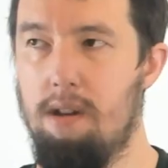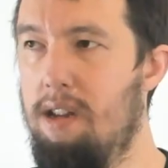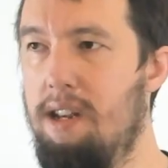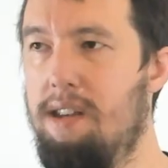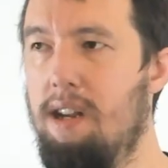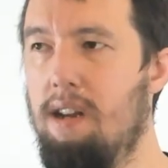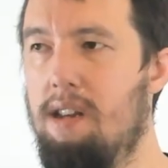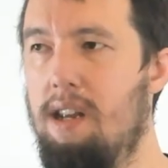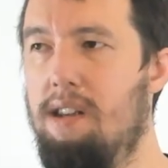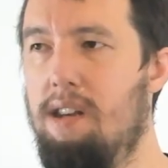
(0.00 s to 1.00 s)
Testing,
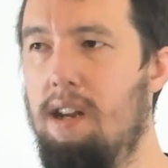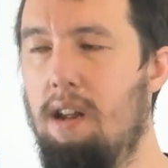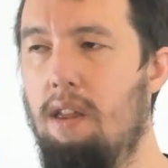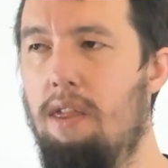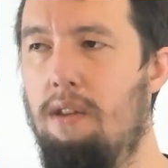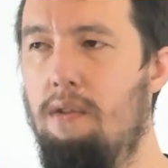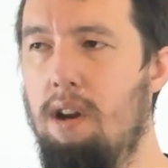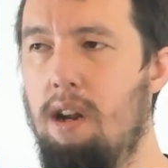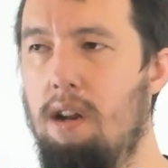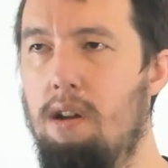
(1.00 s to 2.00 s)
testing,
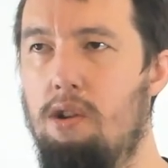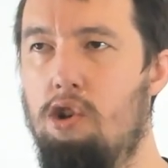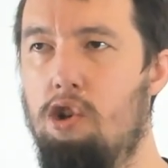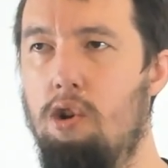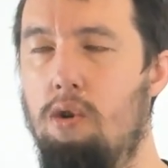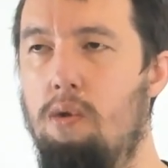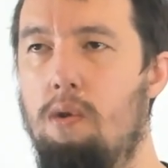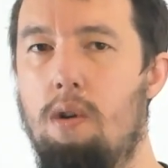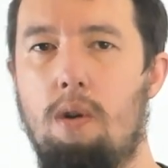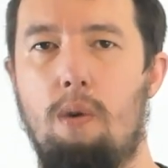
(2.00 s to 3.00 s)
3, 2,
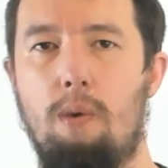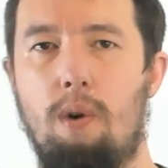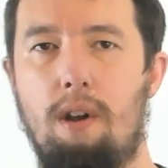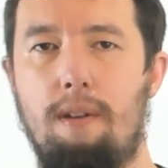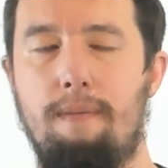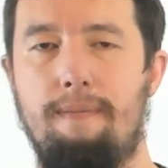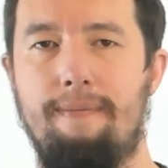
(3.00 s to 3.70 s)
1.